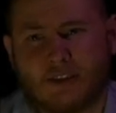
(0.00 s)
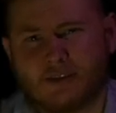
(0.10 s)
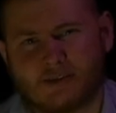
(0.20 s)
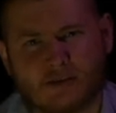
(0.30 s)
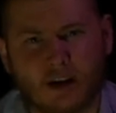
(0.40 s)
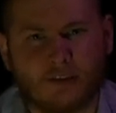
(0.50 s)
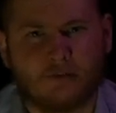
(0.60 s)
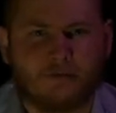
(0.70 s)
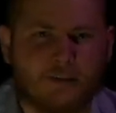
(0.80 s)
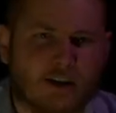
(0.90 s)
This is not a
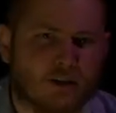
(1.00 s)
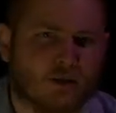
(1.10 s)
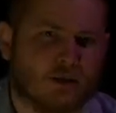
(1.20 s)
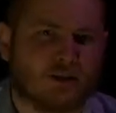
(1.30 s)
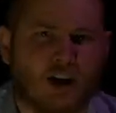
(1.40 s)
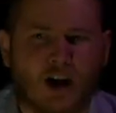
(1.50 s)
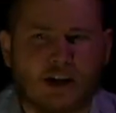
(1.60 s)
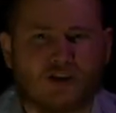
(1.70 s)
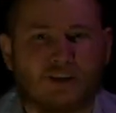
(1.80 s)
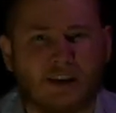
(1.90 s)
fear or a
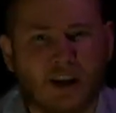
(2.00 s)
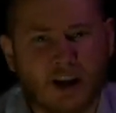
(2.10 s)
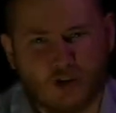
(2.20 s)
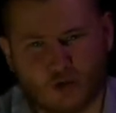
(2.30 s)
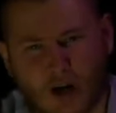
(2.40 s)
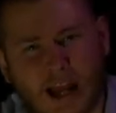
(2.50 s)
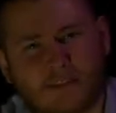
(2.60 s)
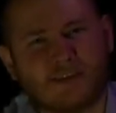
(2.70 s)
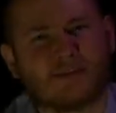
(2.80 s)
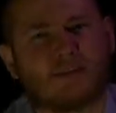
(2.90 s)
caution that
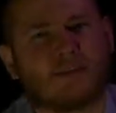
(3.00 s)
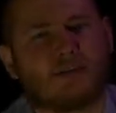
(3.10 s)
drives us to the